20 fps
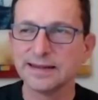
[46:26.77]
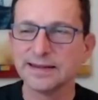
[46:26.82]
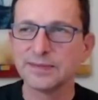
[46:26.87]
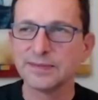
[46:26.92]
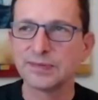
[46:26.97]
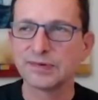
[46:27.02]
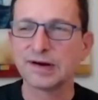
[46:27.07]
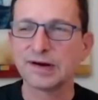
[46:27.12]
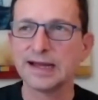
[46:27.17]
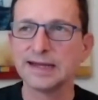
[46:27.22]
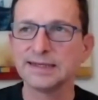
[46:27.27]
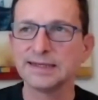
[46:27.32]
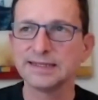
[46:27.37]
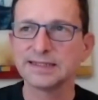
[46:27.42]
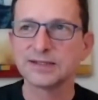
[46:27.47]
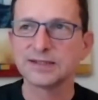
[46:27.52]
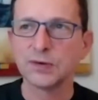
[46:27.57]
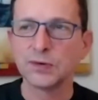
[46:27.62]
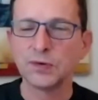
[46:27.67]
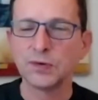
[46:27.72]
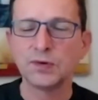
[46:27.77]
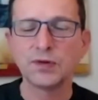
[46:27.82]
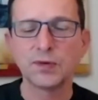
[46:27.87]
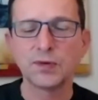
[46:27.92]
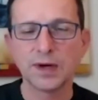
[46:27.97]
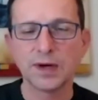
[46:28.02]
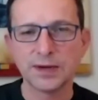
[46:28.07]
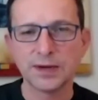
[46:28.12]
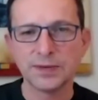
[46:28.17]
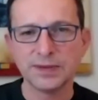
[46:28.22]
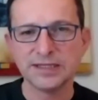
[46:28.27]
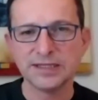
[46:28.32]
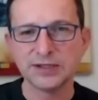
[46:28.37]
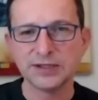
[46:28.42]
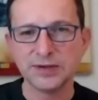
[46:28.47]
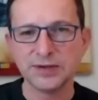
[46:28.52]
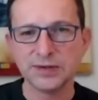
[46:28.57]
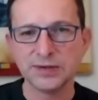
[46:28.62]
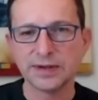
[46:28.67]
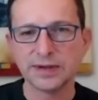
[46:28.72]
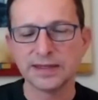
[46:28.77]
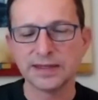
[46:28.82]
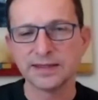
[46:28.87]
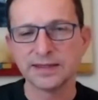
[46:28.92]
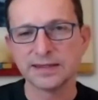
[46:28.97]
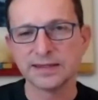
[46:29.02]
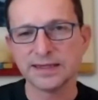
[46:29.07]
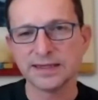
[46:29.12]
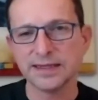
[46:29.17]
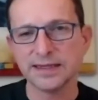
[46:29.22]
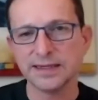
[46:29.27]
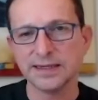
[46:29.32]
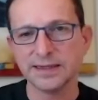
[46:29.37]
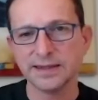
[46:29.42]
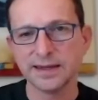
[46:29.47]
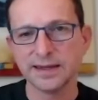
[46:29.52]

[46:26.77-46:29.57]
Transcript: brand all the work we do under the